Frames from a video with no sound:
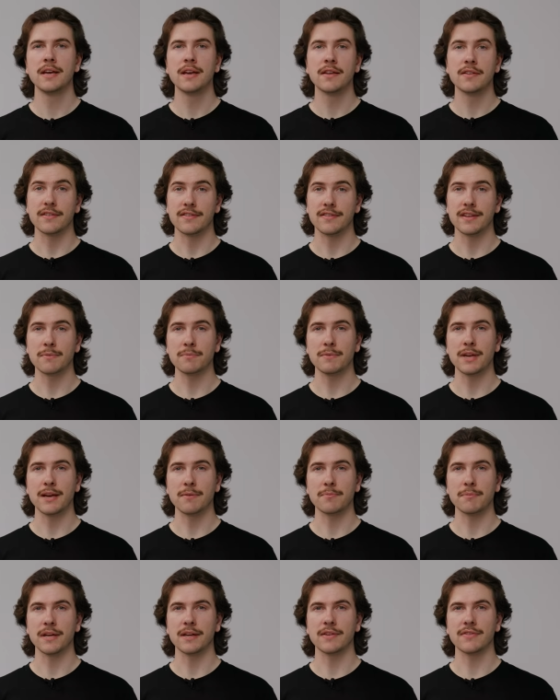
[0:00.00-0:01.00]
The stem cap
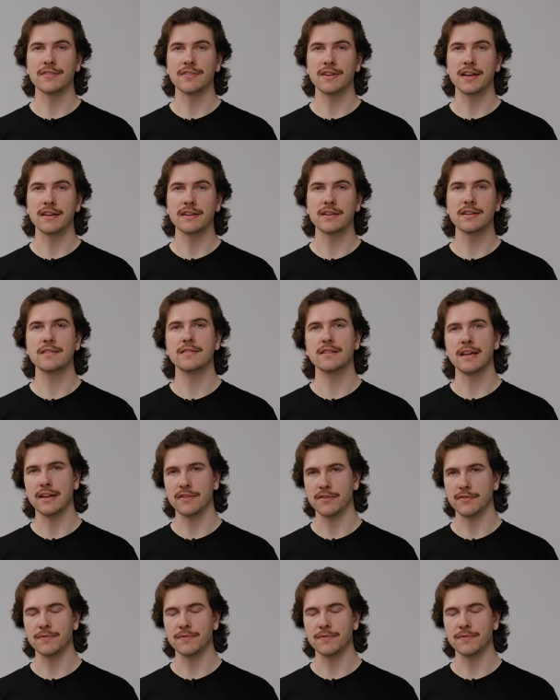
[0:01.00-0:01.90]
mount standard has a